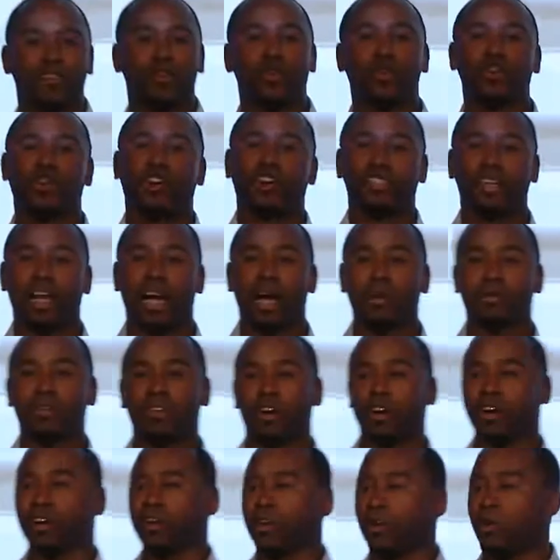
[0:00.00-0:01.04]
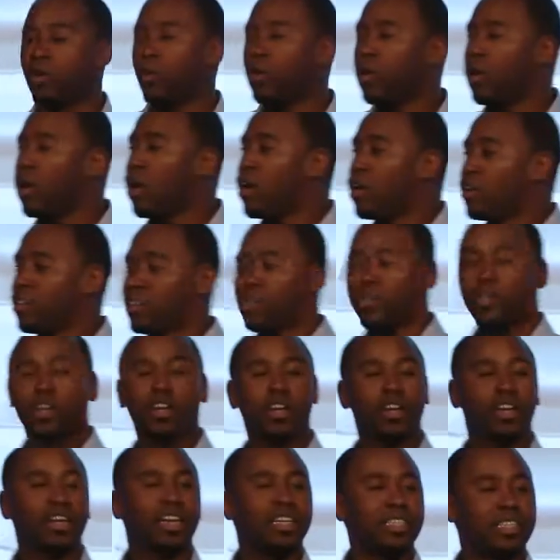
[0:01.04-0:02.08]
New York Times article. So
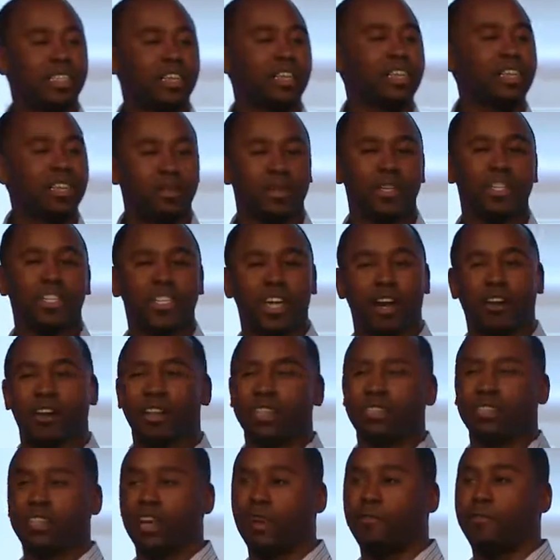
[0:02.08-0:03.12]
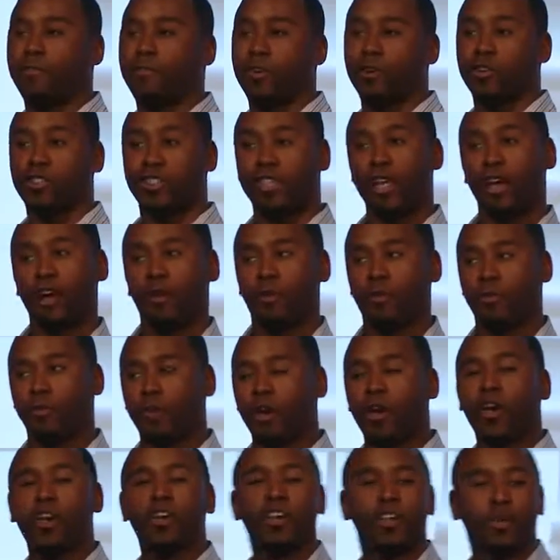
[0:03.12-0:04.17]
you're going to continually be sharing stuff yourself
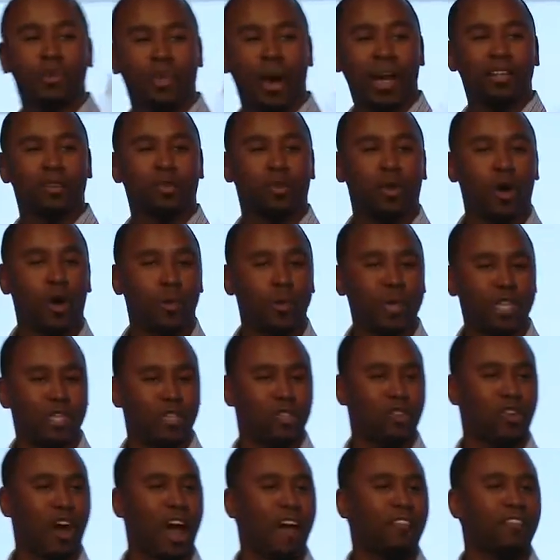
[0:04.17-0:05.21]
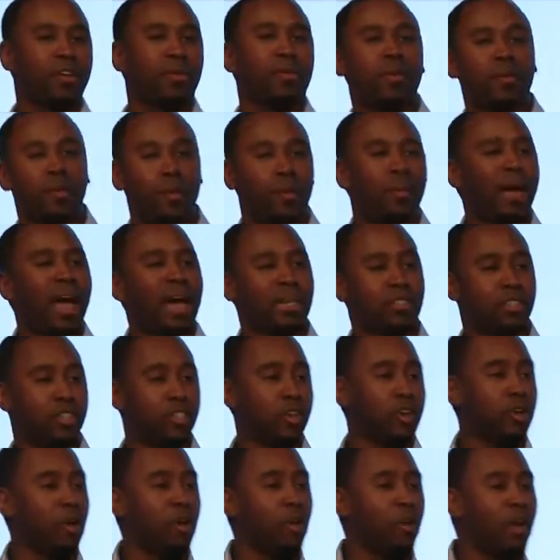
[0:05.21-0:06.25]
you might as well be driving people back to
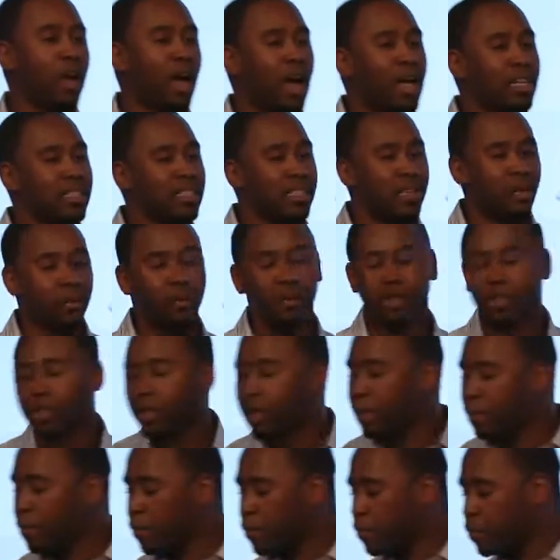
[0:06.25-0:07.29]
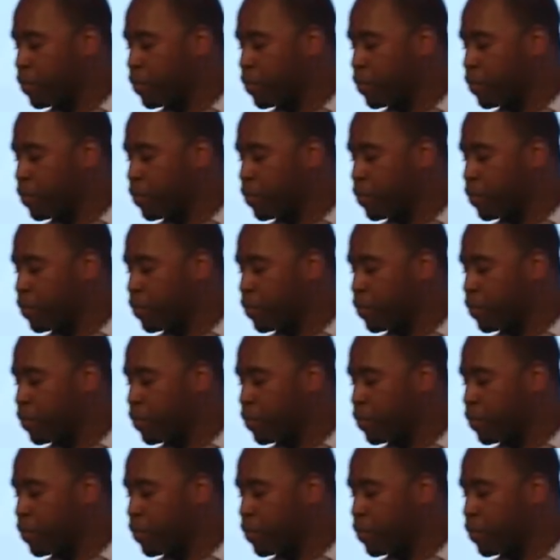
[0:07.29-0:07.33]
your own content with it.